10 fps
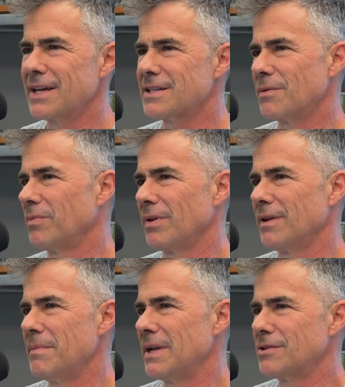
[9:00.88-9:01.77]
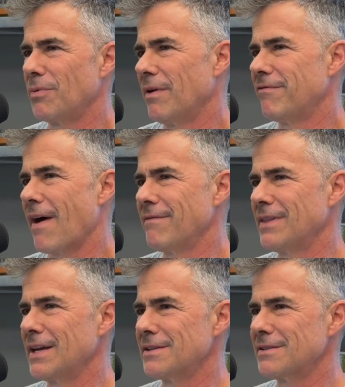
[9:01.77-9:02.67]
guess we'll limit it to what, 5
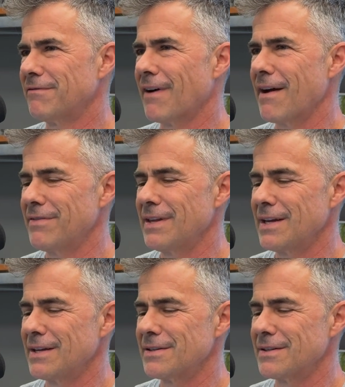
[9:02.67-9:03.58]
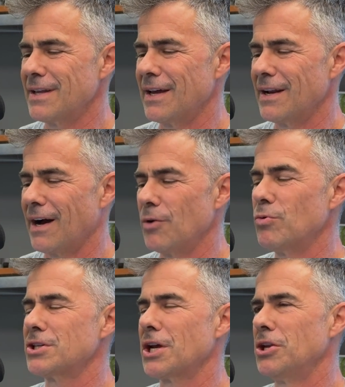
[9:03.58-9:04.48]
things? 5 things that I
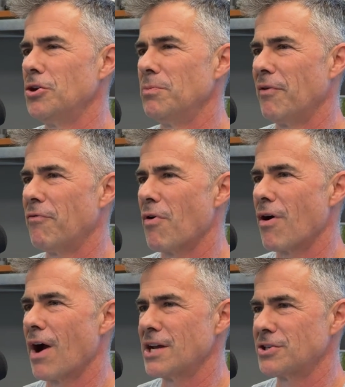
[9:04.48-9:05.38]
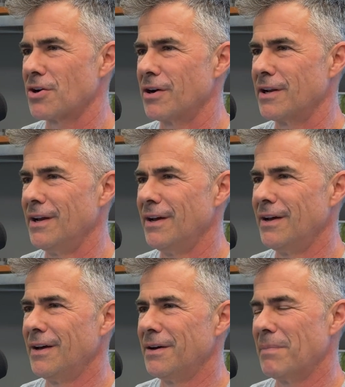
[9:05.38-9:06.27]
wish I knew before I started
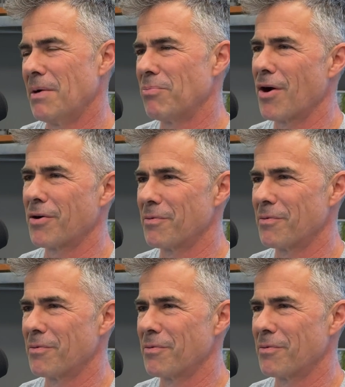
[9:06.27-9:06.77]
my Bronco